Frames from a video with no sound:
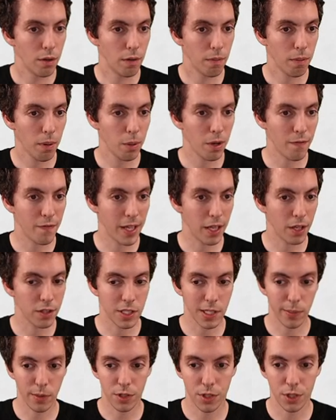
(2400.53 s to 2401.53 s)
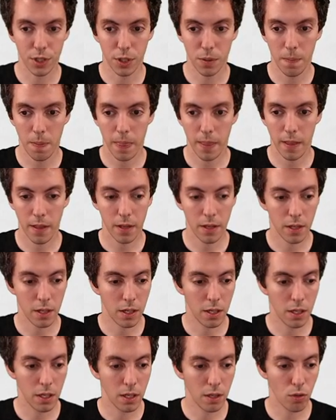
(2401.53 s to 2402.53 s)
I want Veil Summer too.
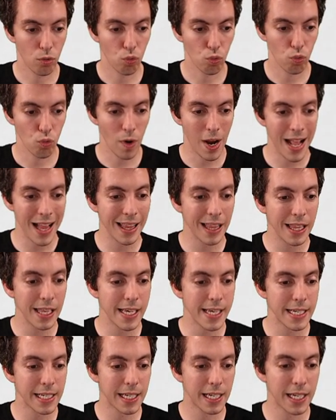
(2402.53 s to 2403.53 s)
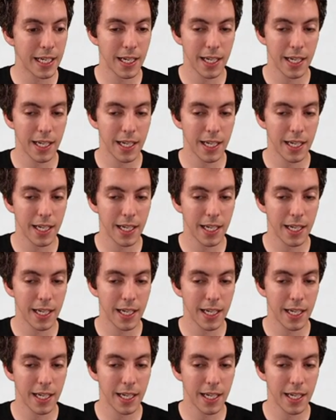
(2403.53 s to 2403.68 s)
Uh, Relic.